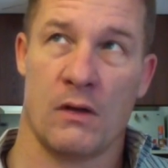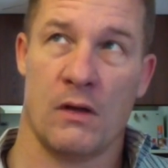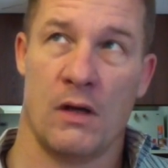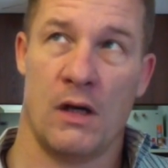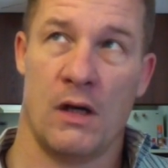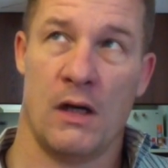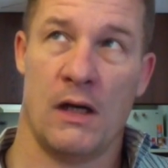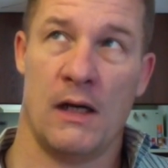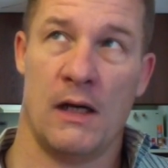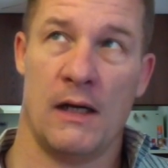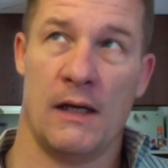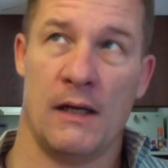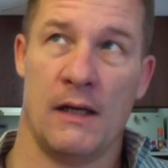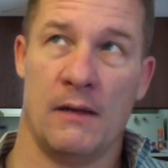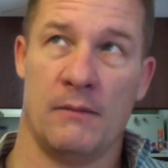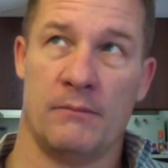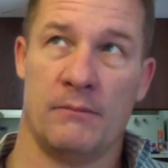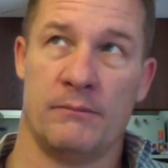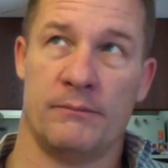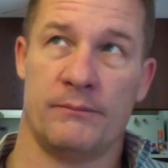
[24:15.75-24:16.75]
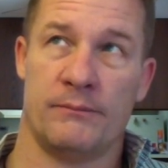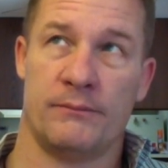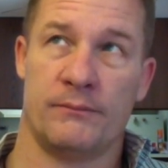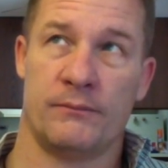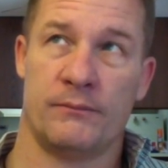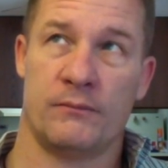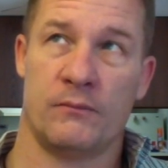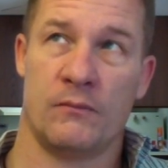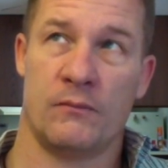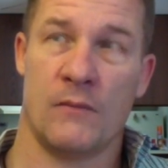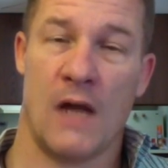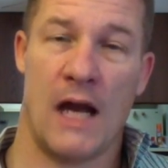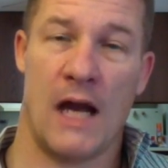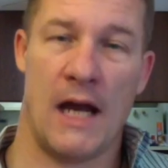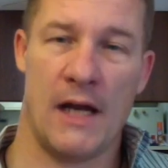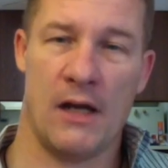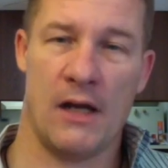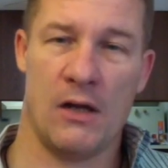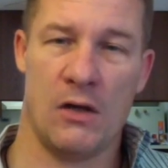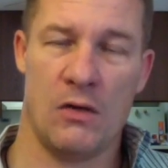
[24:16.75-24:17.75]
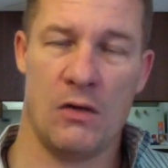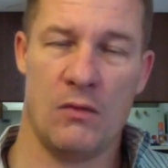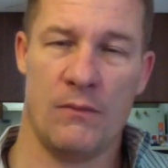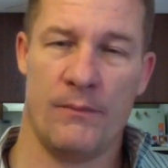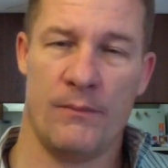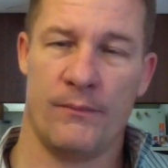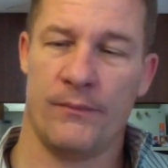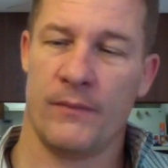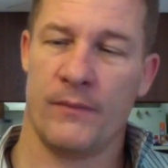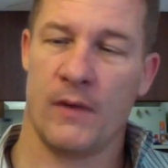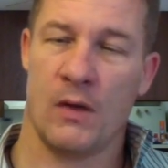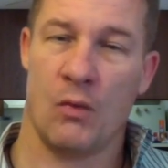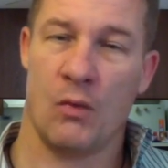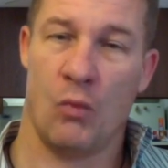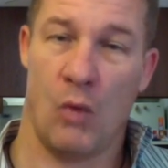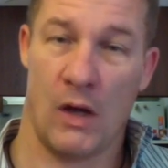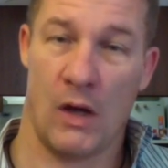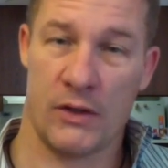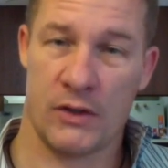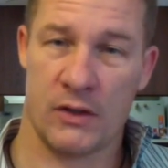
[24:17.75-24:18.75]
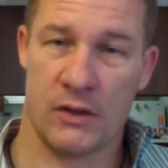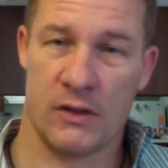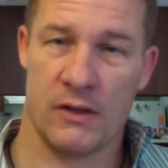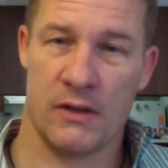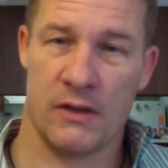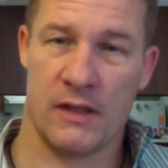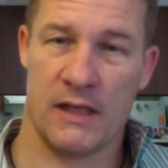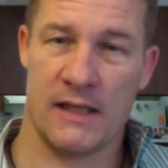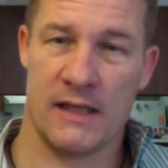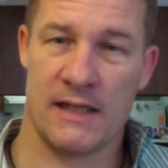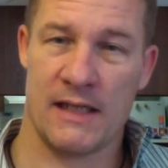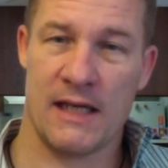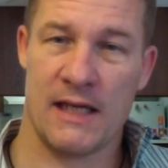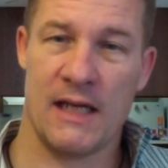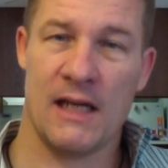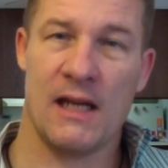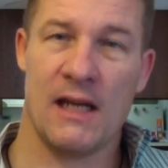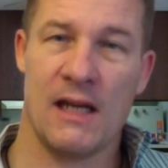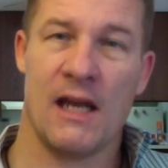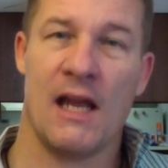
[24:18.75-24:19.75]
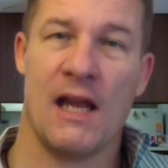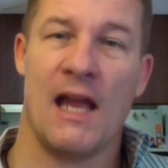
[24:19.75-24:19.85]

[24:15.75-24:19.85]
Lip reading: Idaho, Washington, D.C.